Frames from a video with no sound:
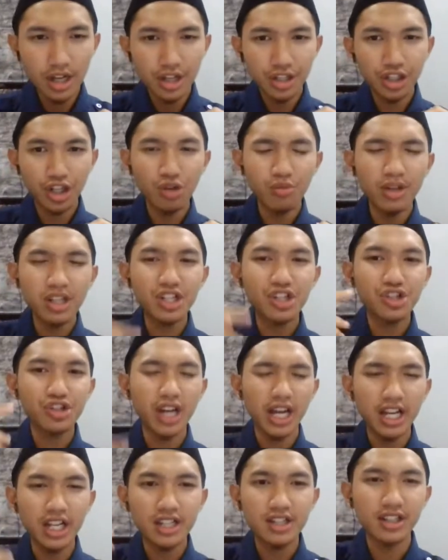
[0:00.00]
So you must
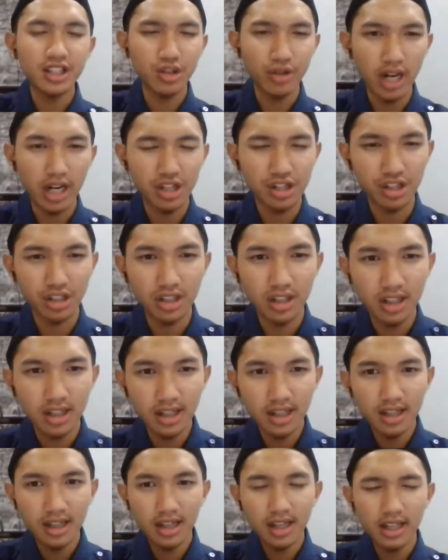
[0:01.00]
change the strategy.
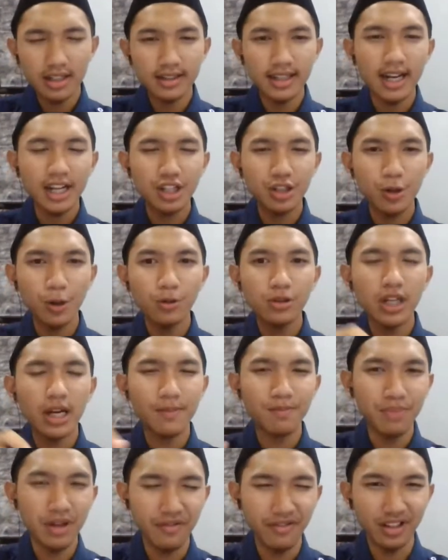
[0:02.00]
That is called
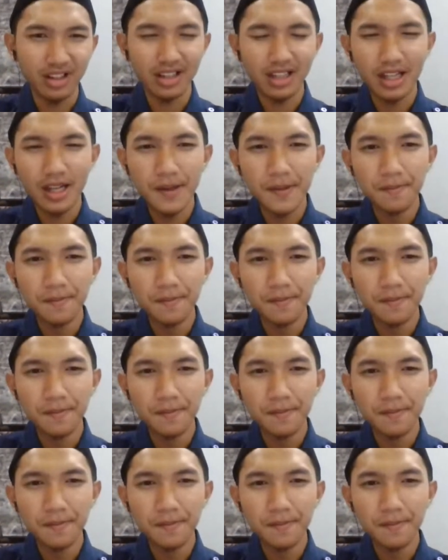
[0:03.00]
a pivot.